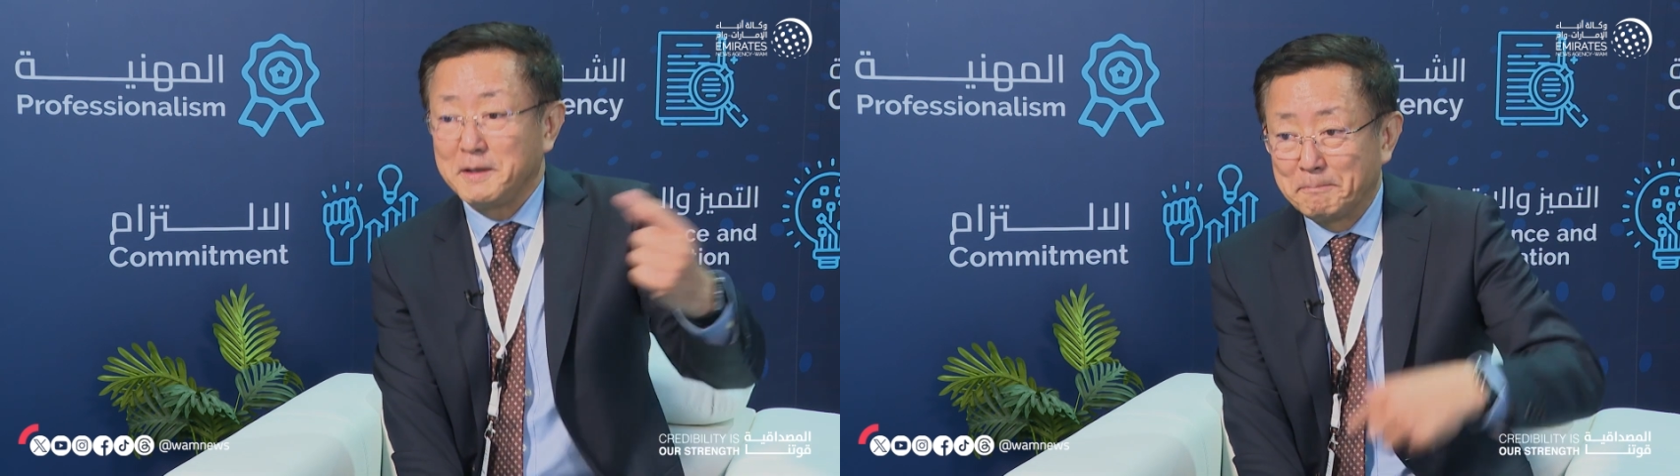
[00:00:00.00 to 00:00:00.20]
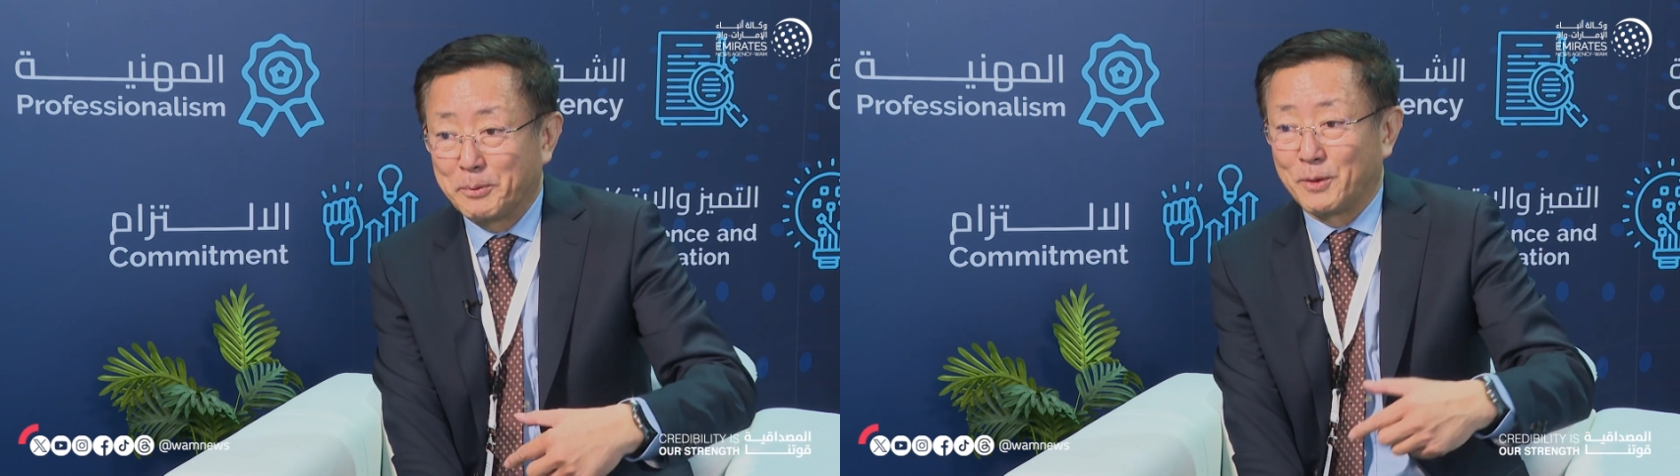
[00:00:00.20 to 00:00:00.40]

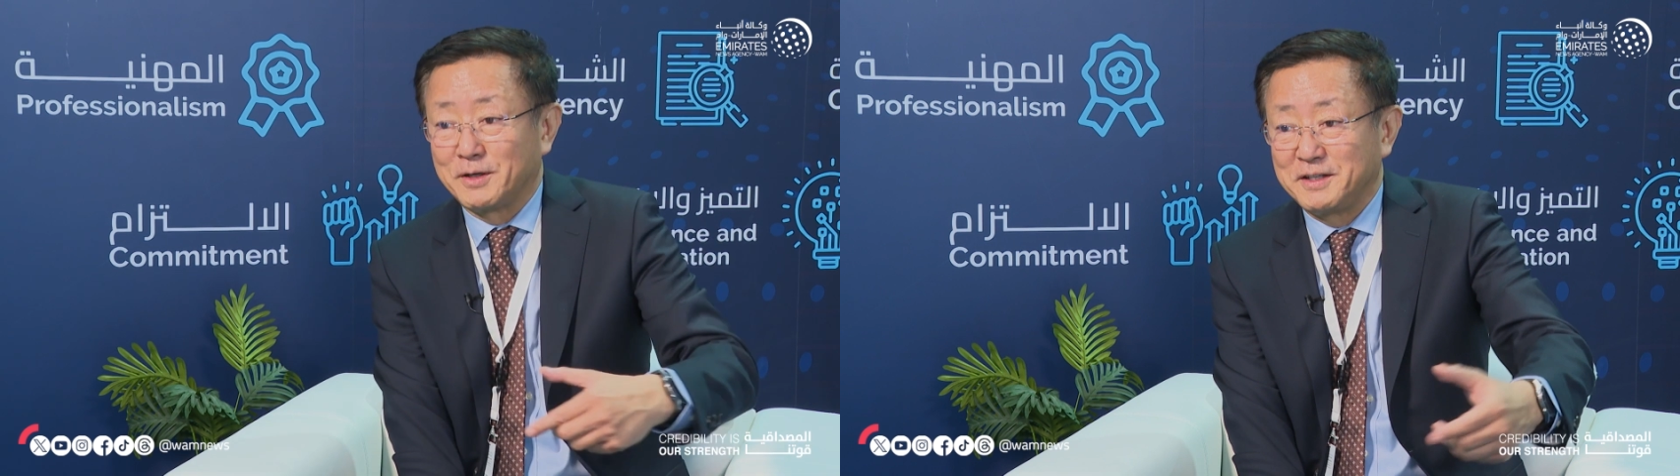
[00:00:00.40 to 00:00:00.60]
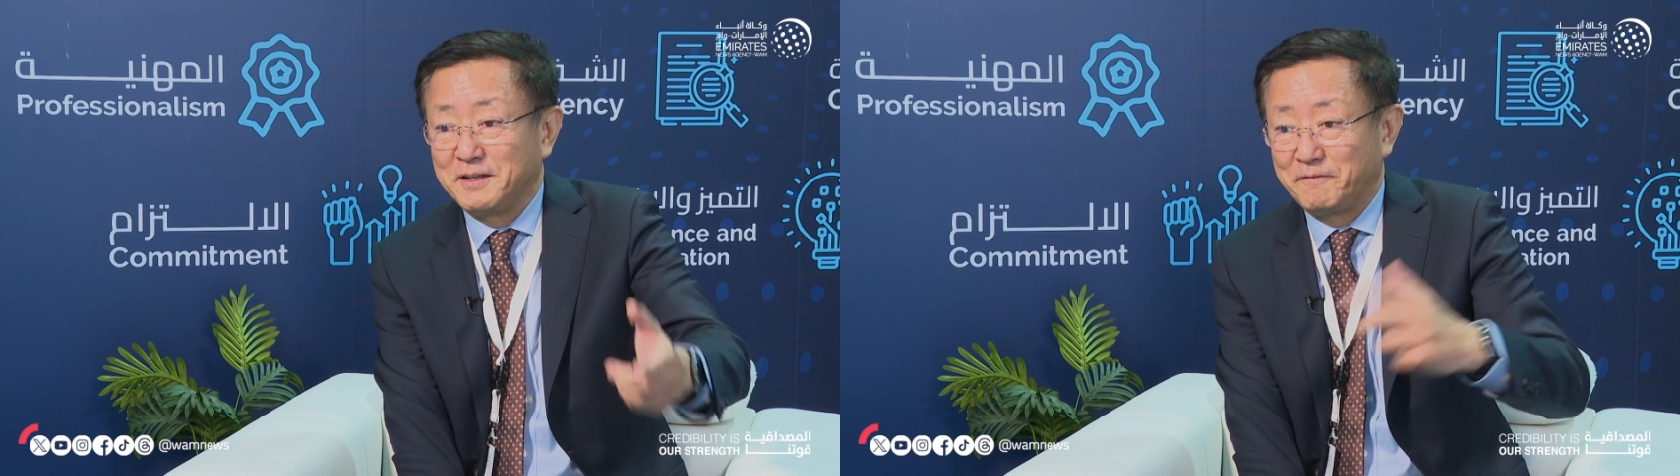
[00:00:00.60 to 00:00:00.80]

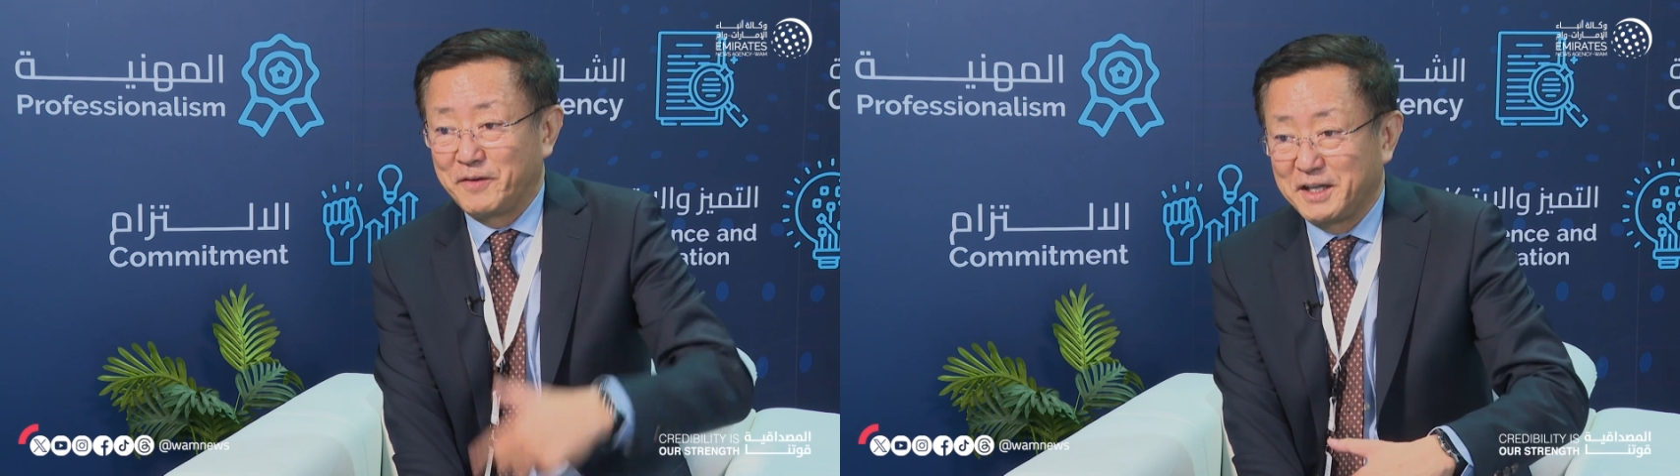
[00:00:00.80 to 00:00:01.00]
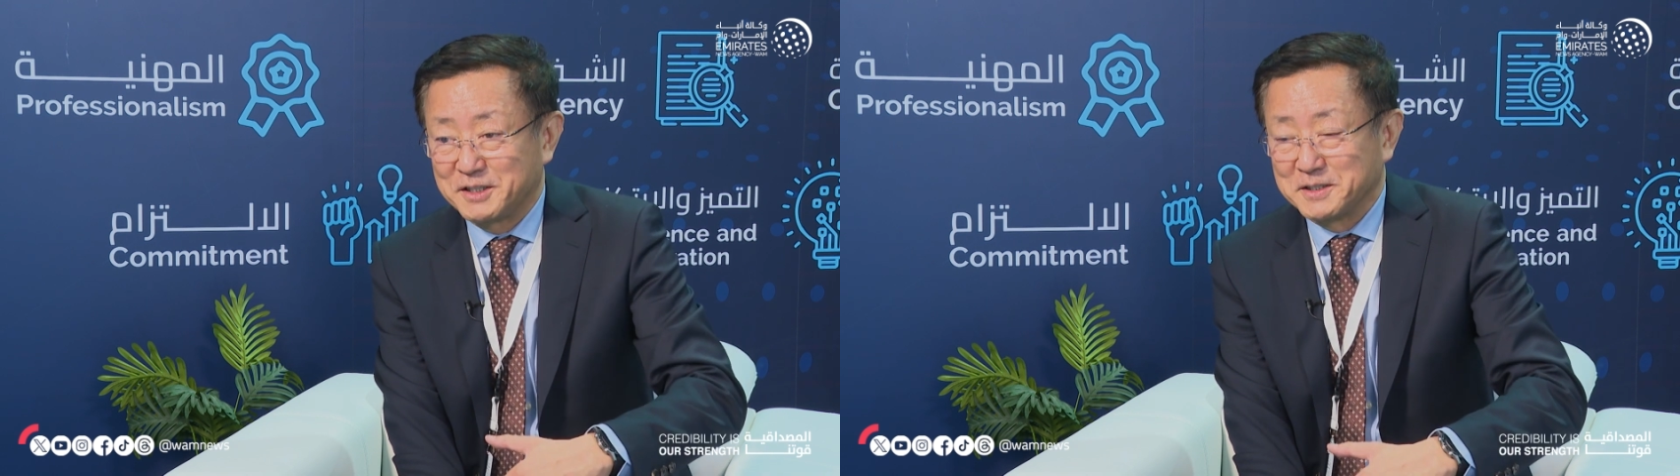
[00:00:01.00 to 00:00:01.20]
import
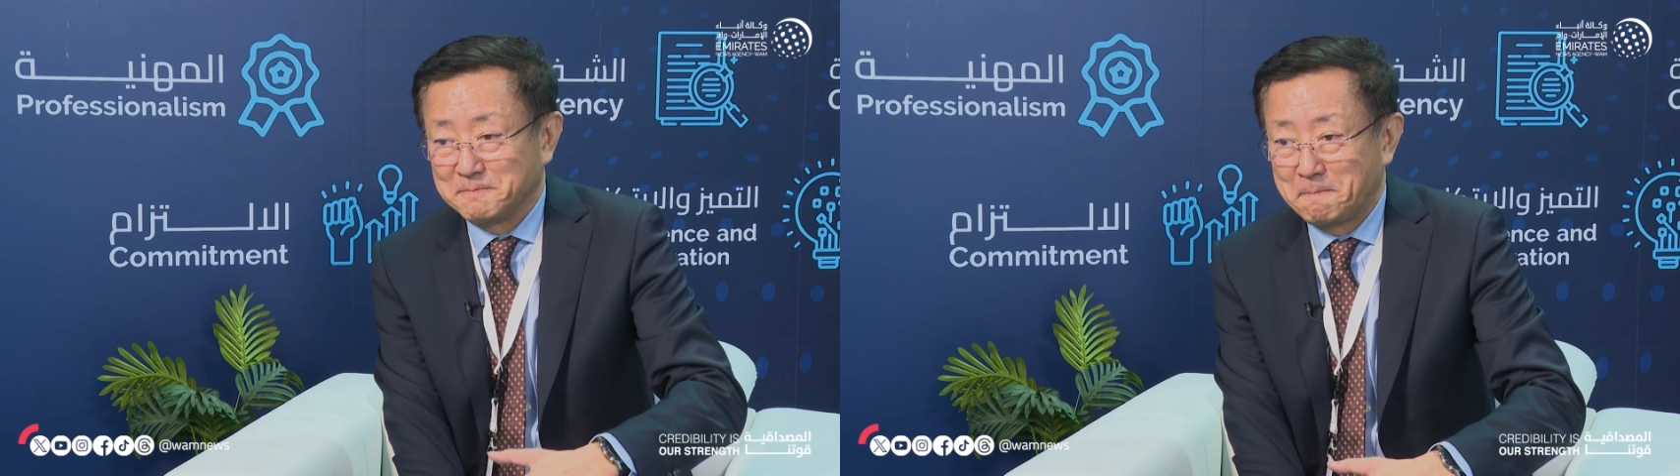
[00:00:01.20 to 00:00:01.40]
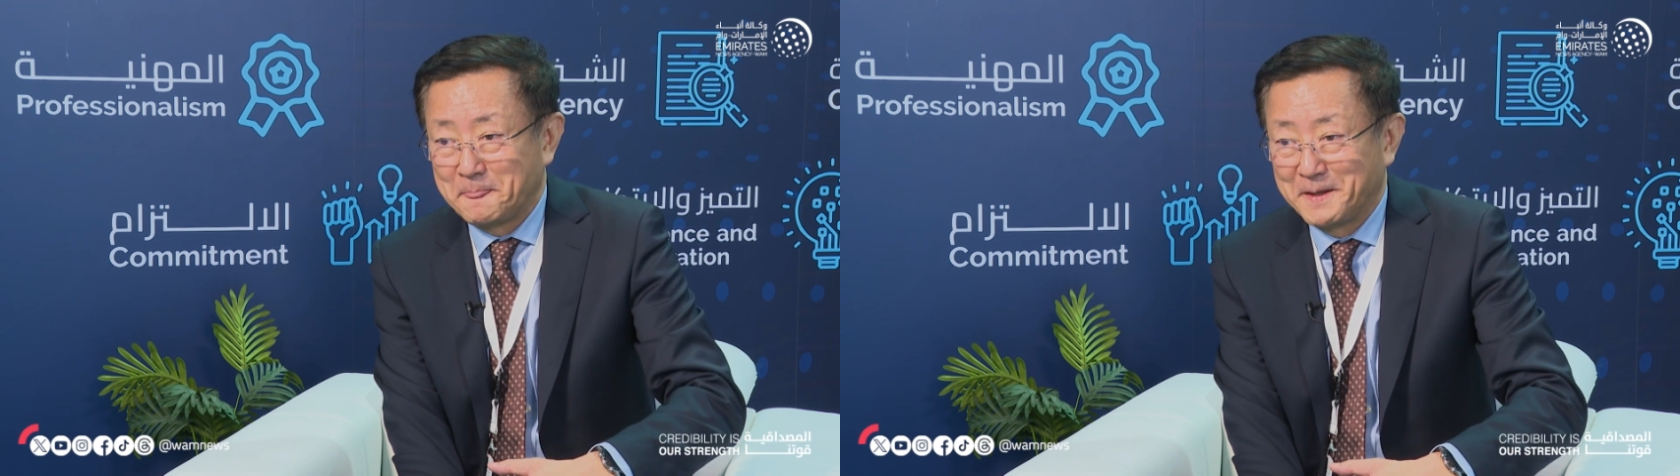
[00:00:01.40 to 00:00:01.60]

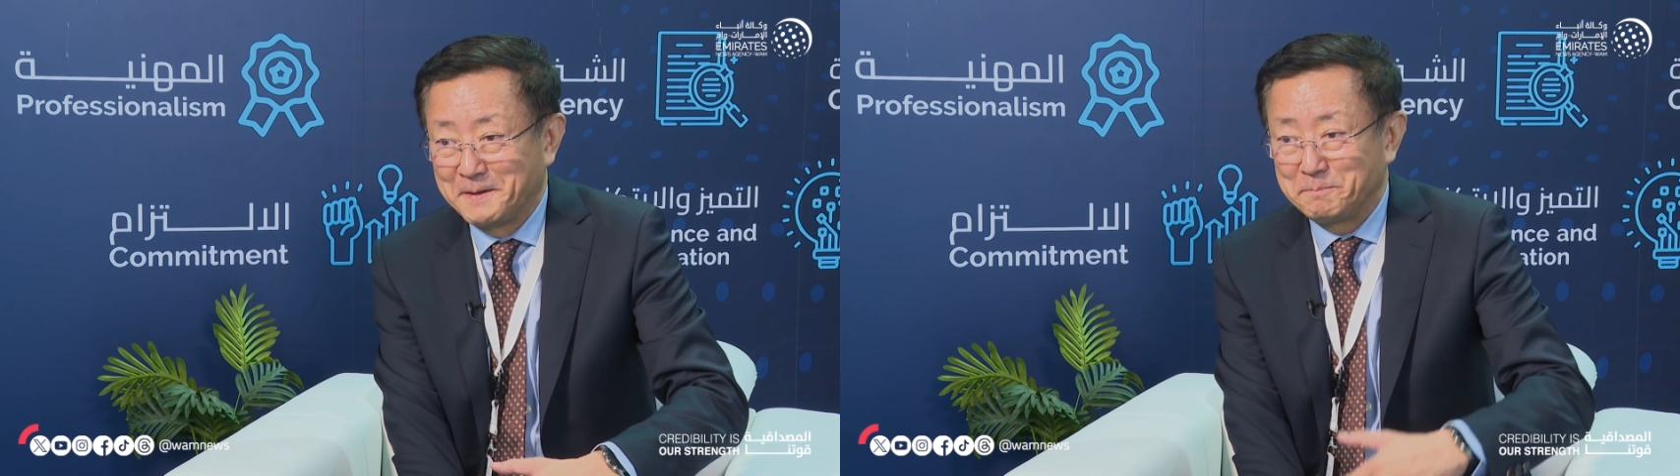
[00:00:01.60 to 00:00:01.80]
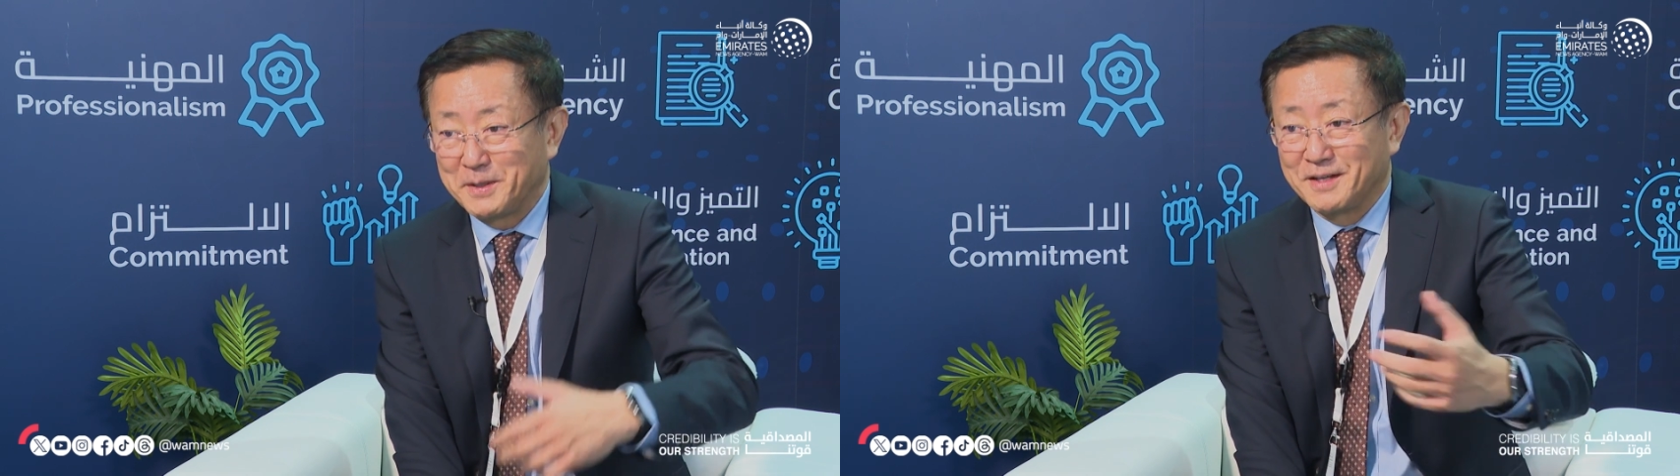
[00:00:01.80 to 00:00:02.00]
inflation
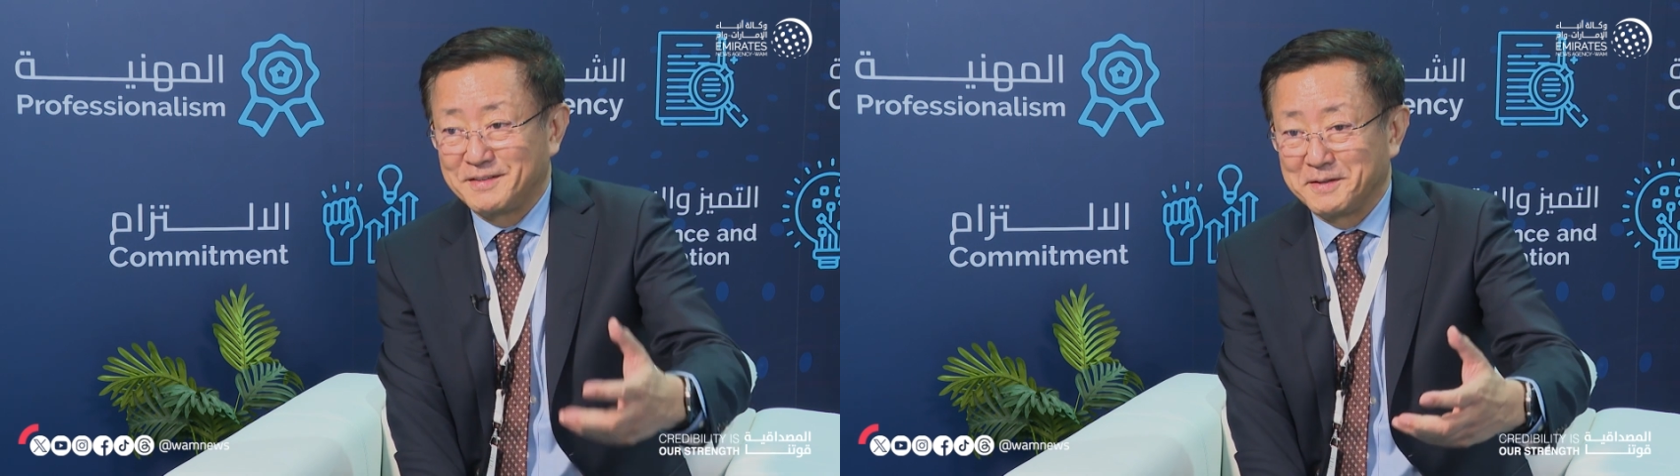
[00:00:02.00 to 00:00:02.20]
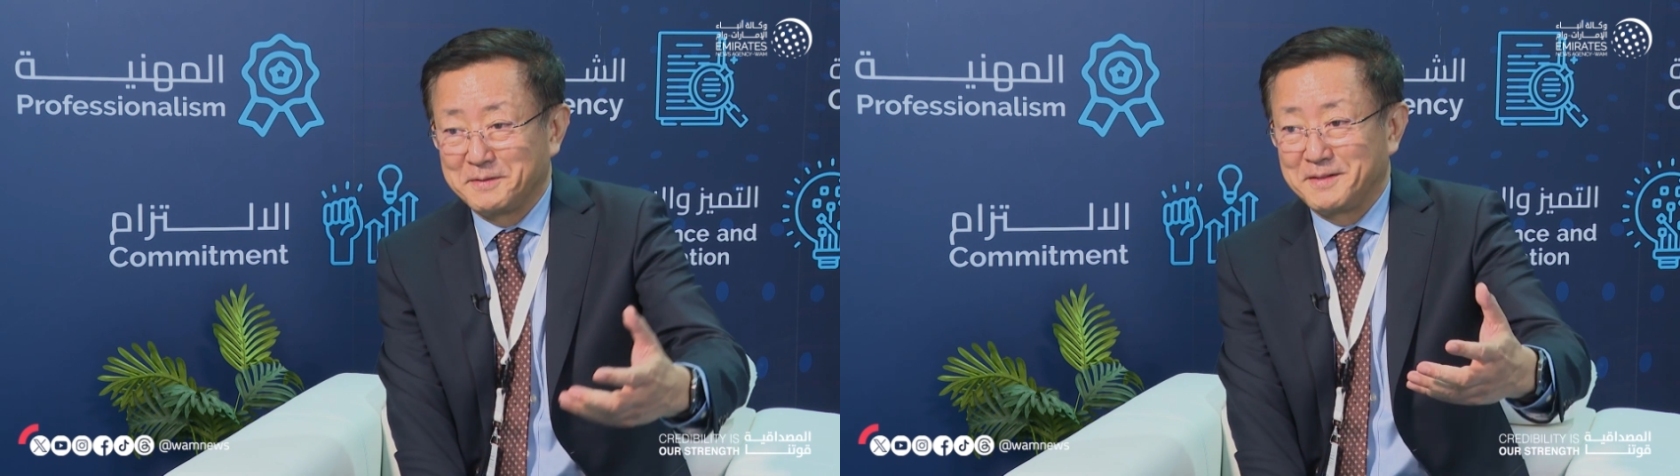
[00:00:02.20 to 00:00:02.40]
because
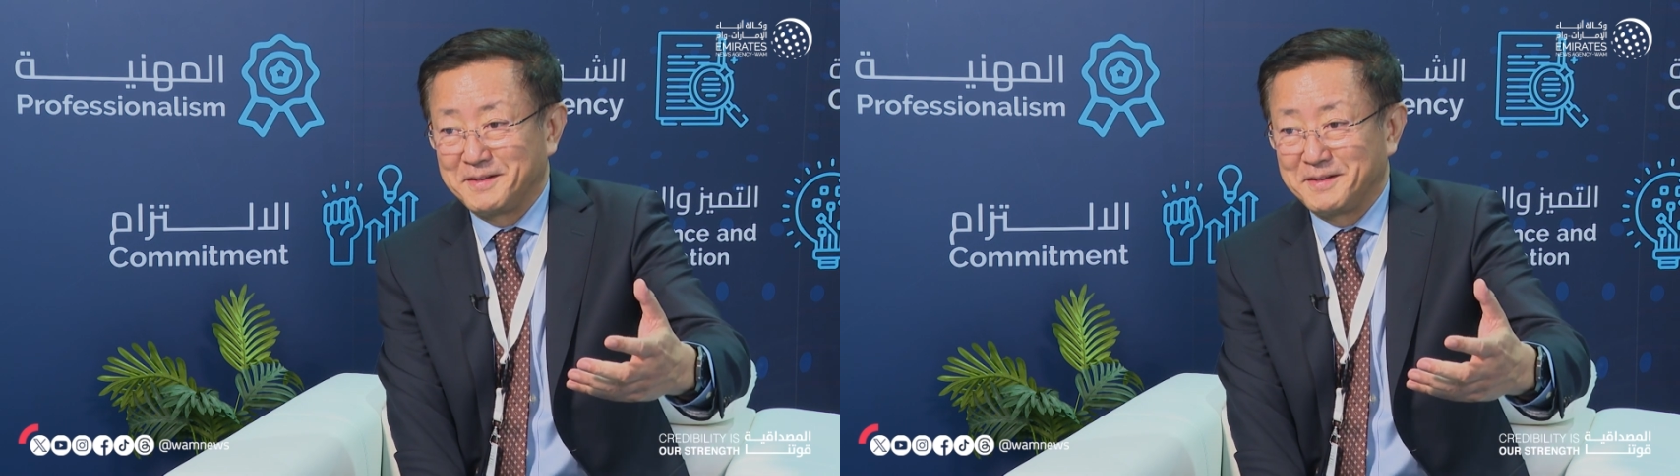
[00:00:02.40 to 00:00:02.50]
the